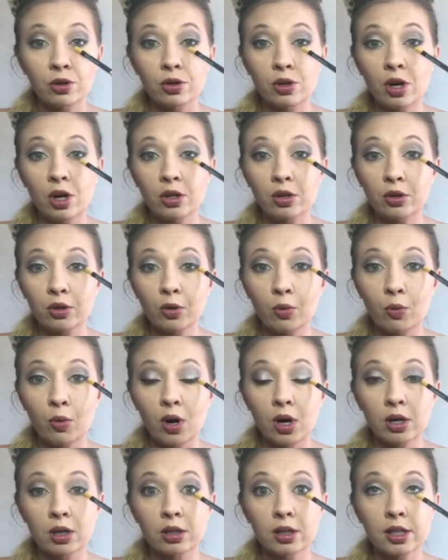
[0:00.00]
under the
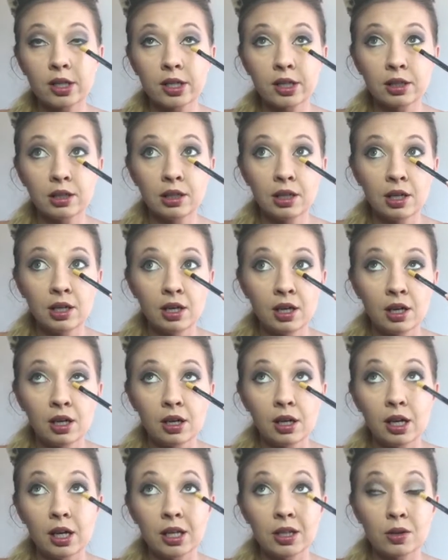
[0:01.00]
waterline
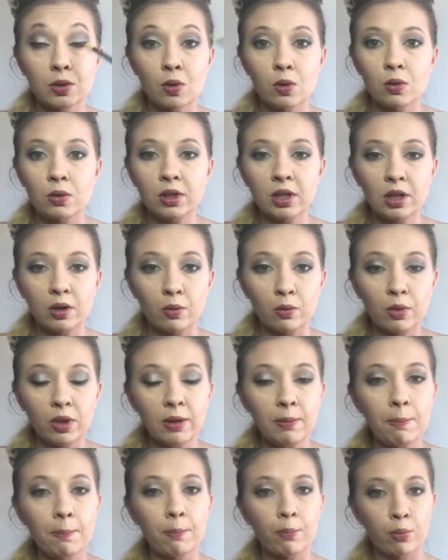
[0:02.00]
as gold, and it
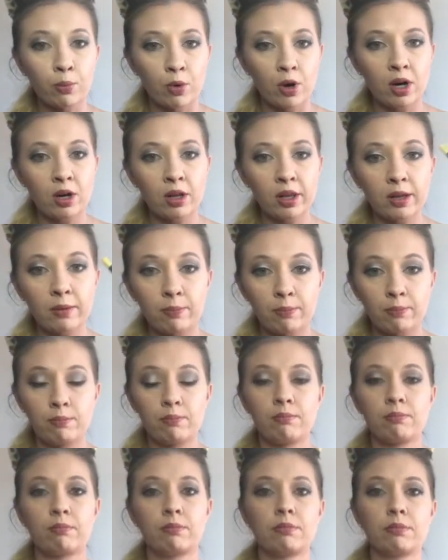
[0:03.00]
really brought
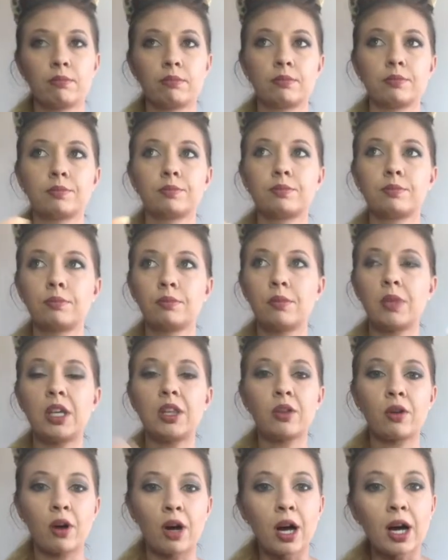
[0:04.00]
made
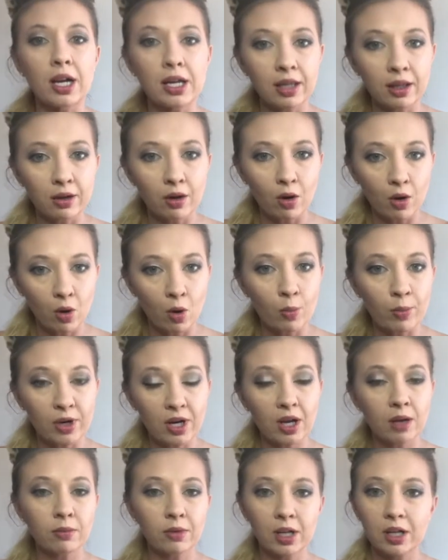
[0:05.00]
their eye open
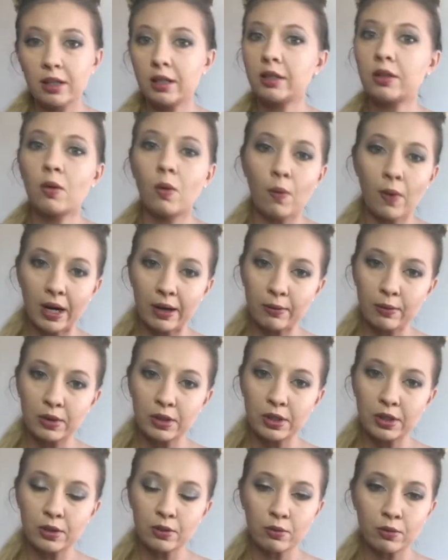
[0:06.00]
up, kind of like the white would
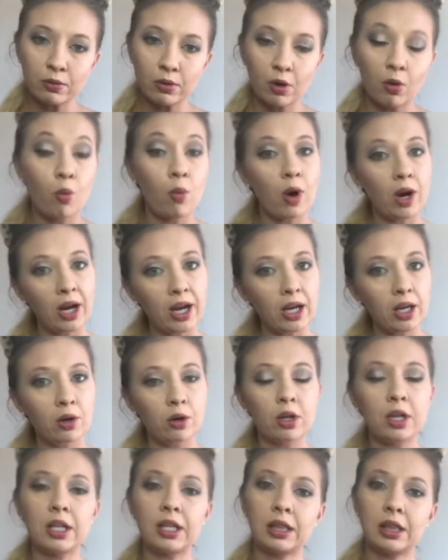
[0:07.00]
do, a white or
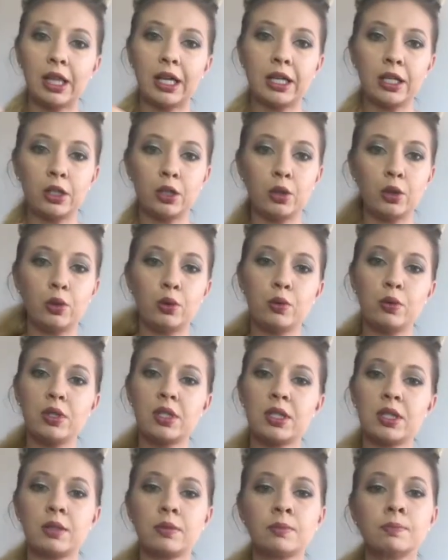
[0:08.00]
any light
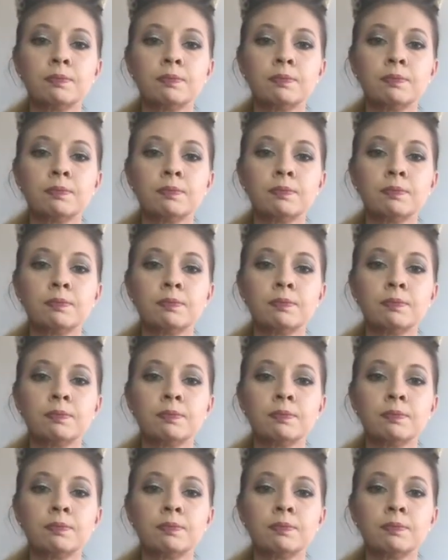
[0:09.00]
nudes.